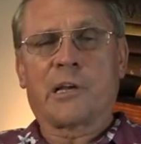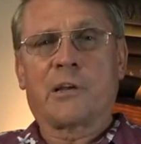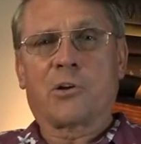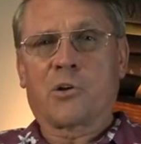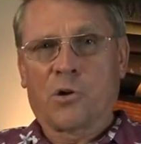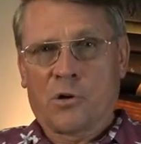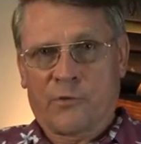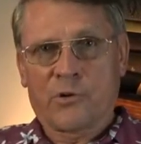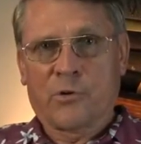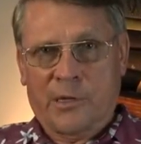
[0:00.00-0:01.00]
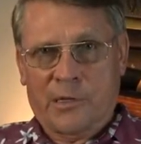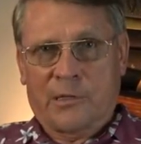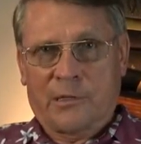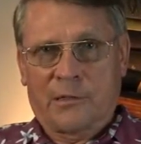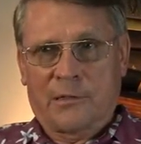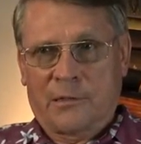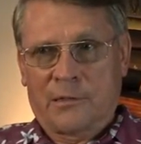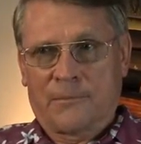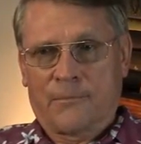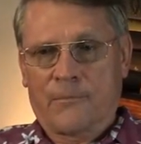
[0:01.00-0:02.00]
a curve to it.
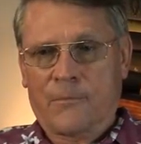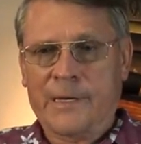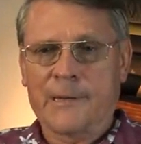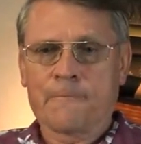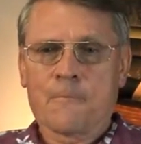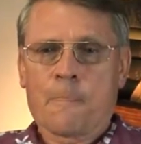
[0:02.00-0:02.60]
Okay?